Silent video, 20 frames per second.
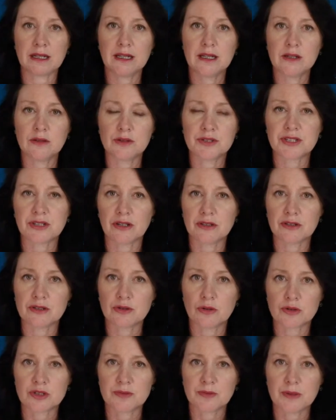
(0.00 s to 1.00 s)
he also
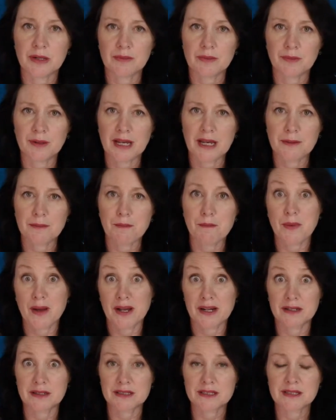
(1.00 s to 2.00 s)
talks to people about
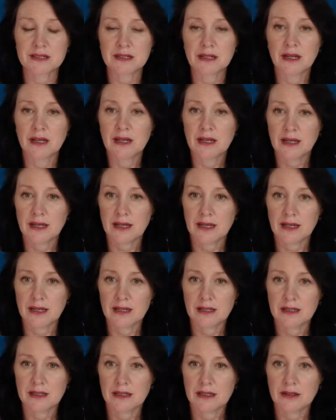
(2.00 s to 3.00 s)
buckets,
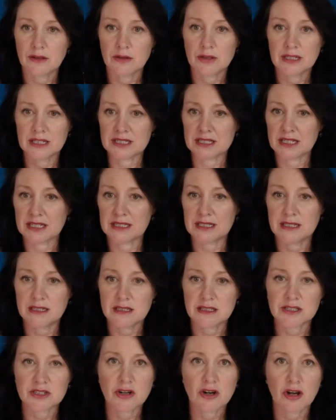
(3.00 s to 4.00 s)
or at least he did
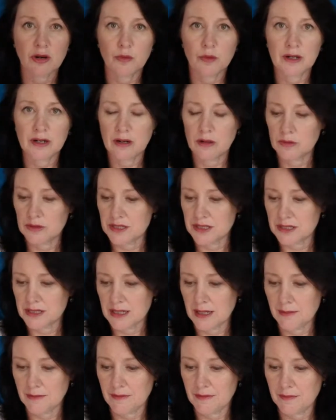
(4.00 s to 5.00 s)
at the time when I was
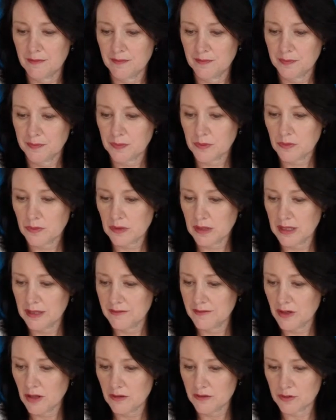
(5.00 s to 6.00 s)

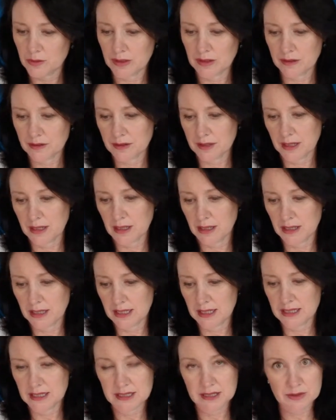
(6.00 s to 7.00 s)
involved with
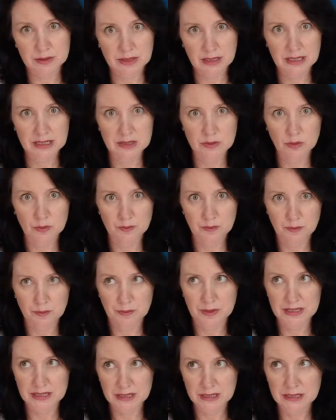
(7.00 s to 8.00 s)
his
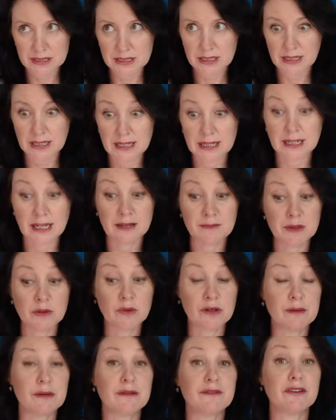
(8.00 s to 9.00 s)
business, and he gave me
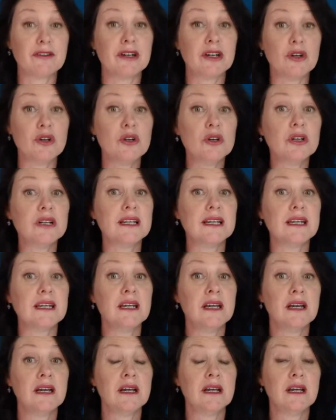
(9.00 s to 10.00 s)
one of my very
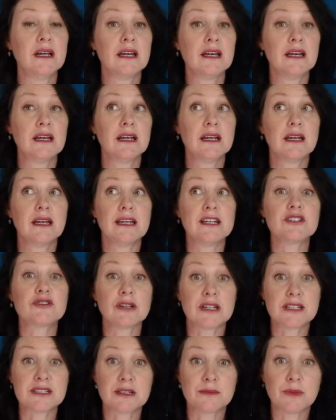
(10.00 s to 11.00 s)
early, he
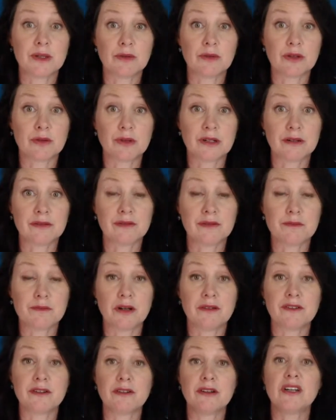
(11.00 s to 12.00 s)
trusted me with one of
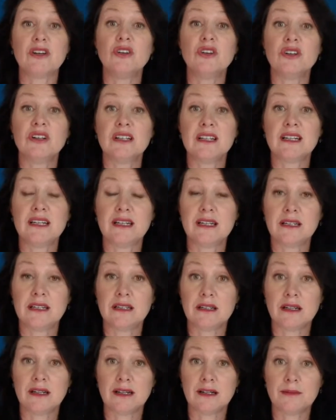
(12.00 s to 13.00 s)
my very
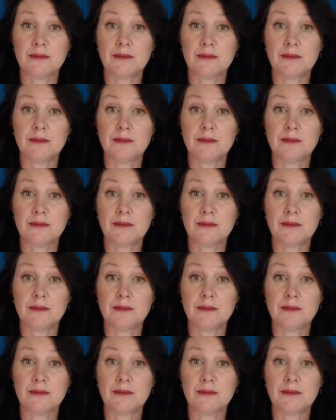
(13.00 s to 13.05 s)
early